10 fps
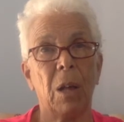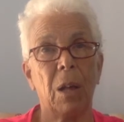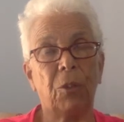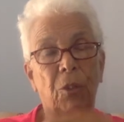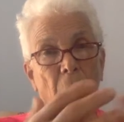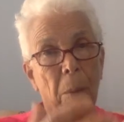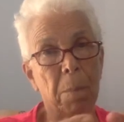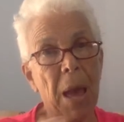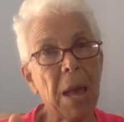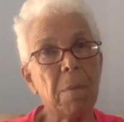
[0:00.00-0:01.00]
And so our
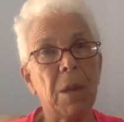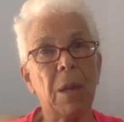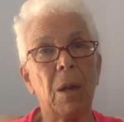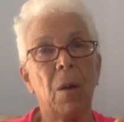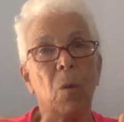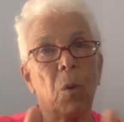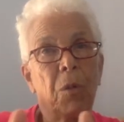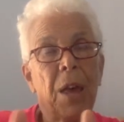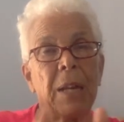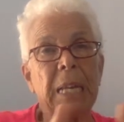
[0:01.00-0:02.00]
baby will
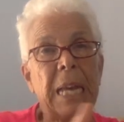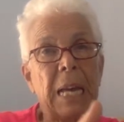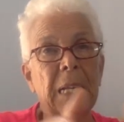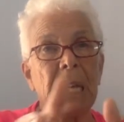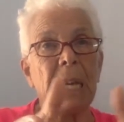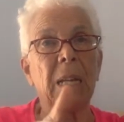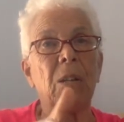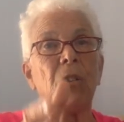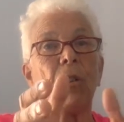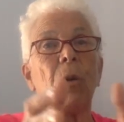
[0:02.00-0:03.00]
then fit
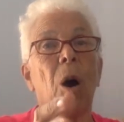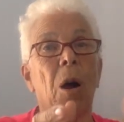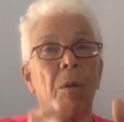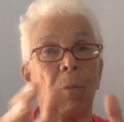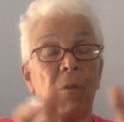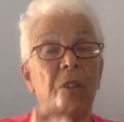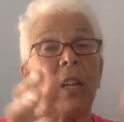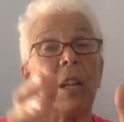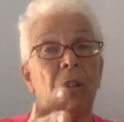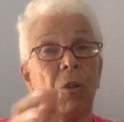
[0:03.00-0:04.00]
into
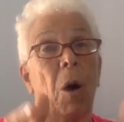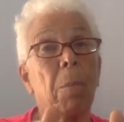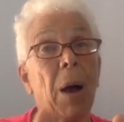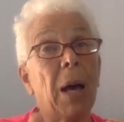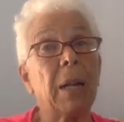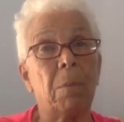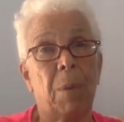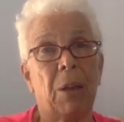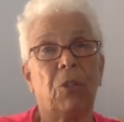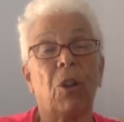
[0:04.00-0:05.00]
our body
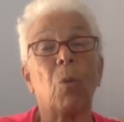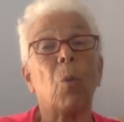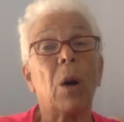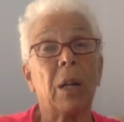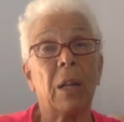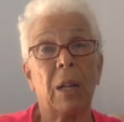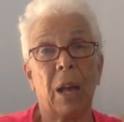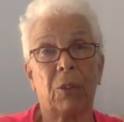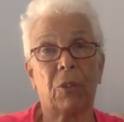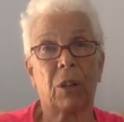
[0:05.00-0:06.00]
based on what it
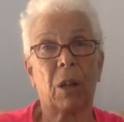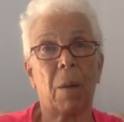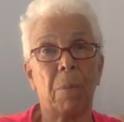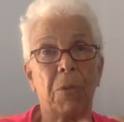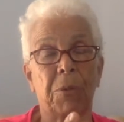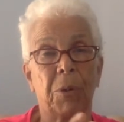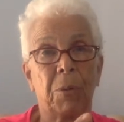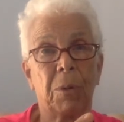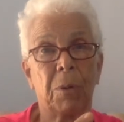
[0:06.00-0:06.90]
has to come through.